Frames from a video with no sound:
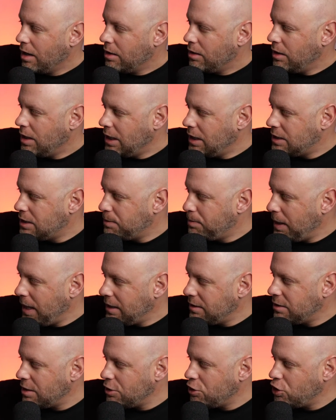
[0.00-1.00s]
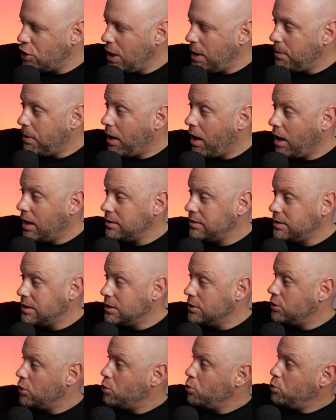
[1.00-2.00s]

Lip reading: the space sheep hostage.